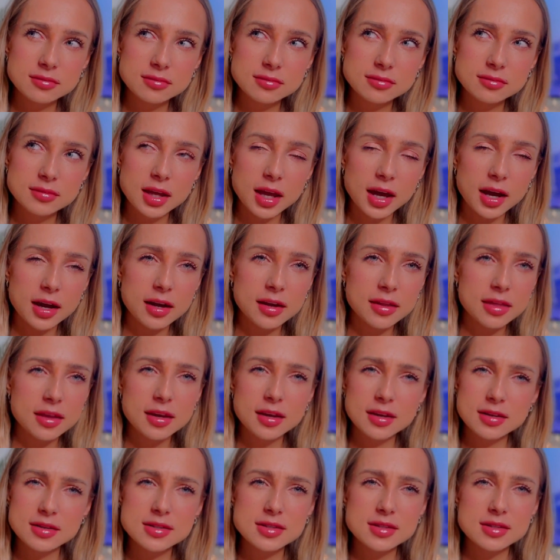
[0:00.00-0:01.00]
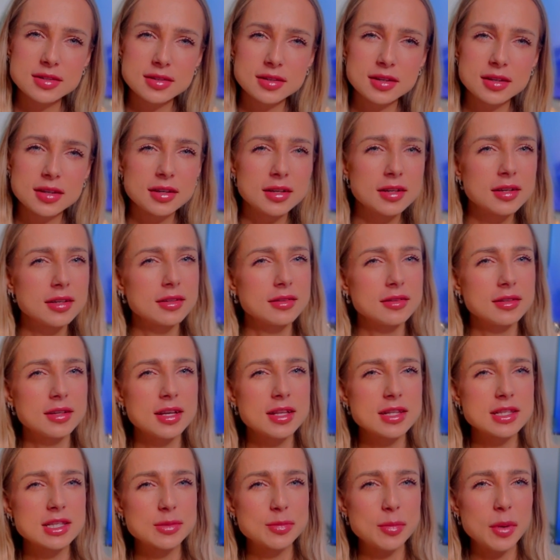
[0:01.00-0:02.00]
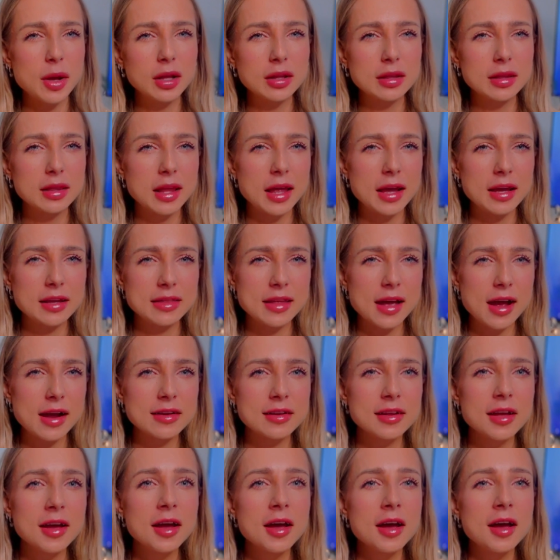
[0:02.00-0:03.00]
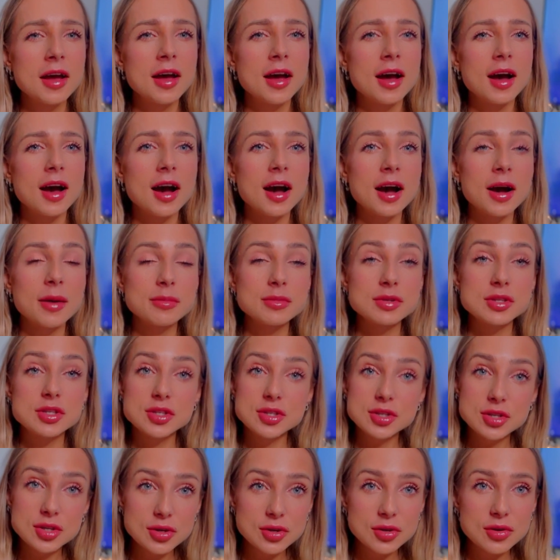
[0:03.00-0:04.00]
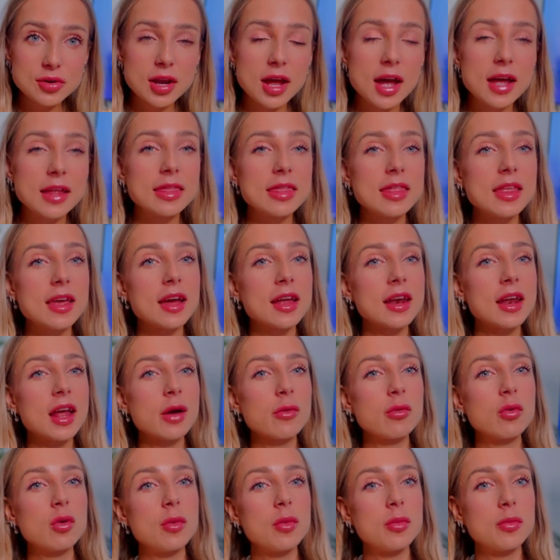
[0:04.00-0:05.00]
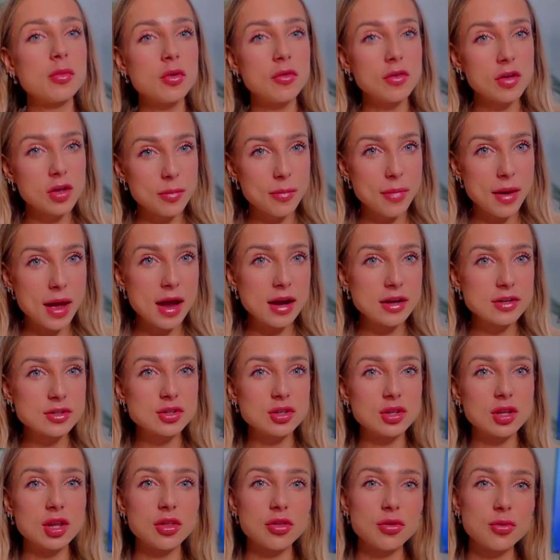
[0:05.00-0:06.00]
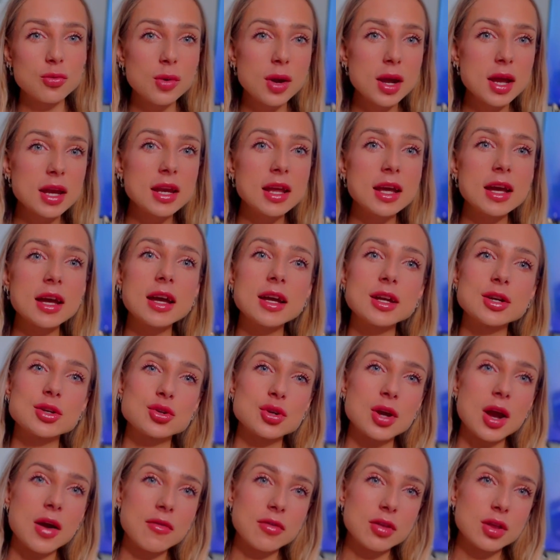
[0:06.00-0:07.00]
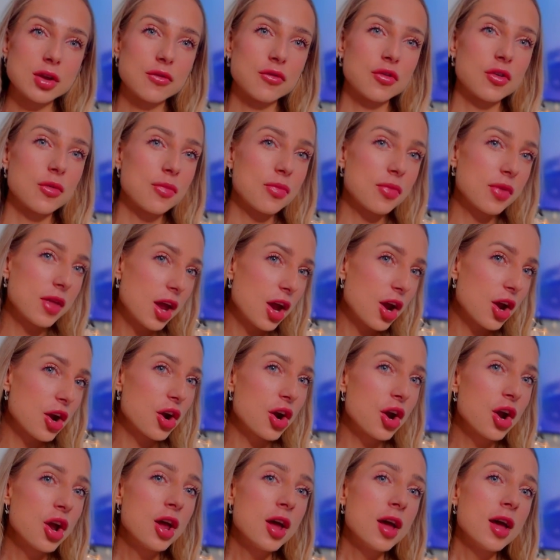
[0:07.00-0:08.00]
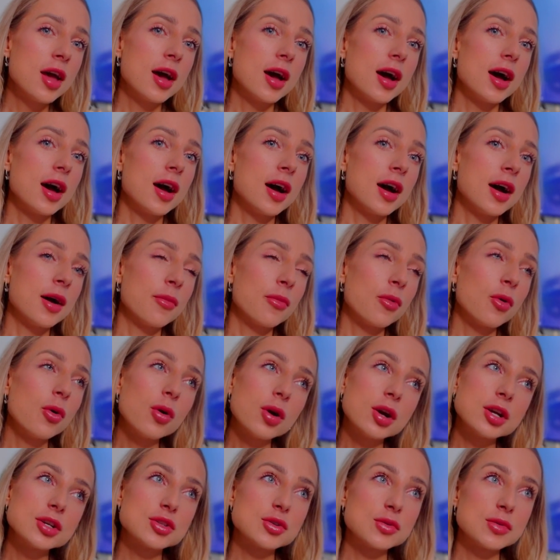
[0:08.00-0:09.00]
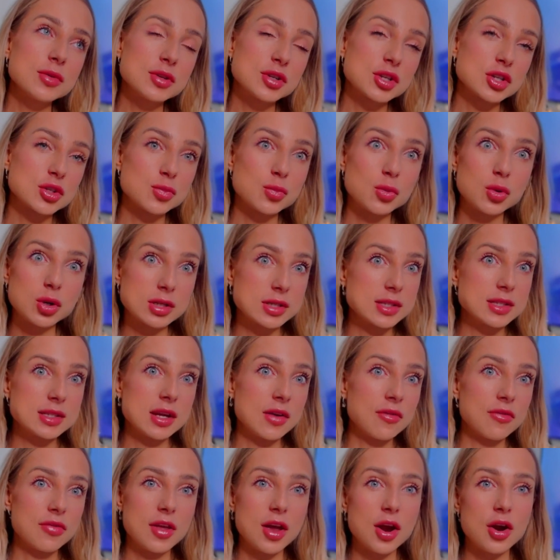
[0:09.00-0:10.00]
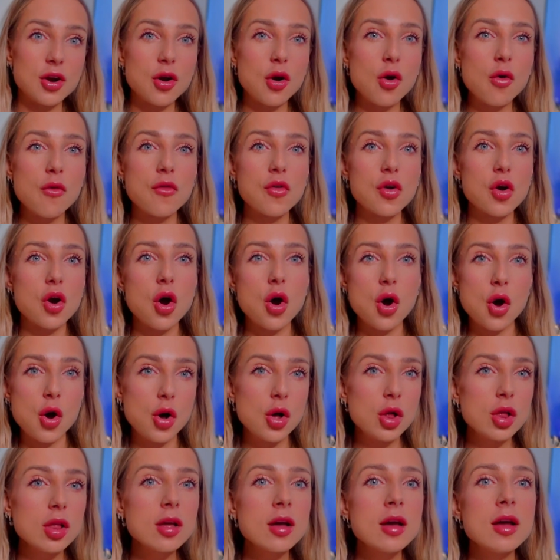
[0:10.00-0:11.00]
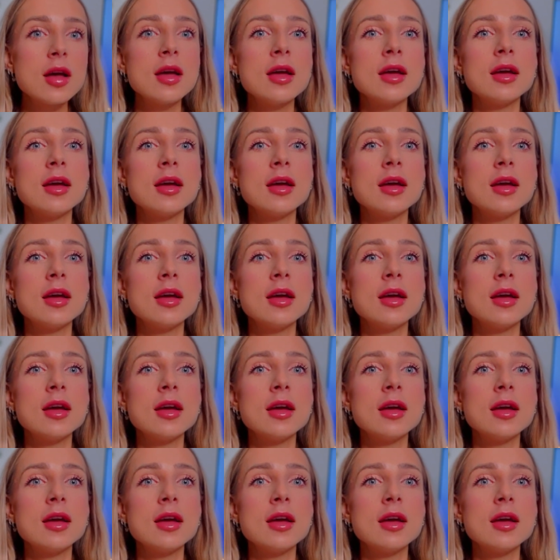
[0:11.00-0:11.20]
Yeah, I think it's spelled like that. Soon, and then we're moving back to Lithuania and traveling from there, or doing just more stuff there overall,